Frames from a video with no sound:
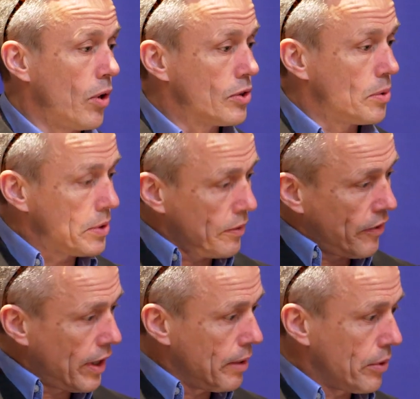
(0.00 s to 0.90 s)
Laun
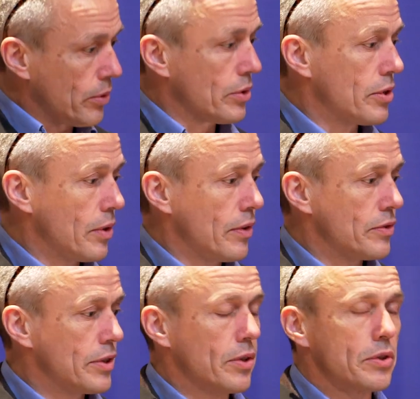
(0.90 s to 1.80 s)
specifically, but also
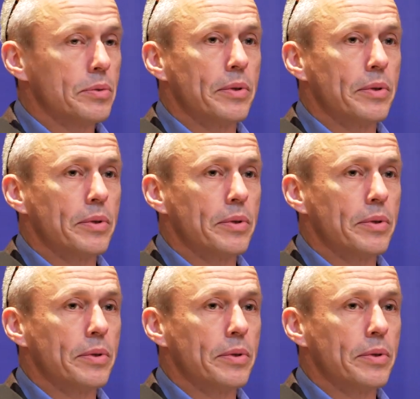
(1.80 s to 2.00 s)
obviously Dr.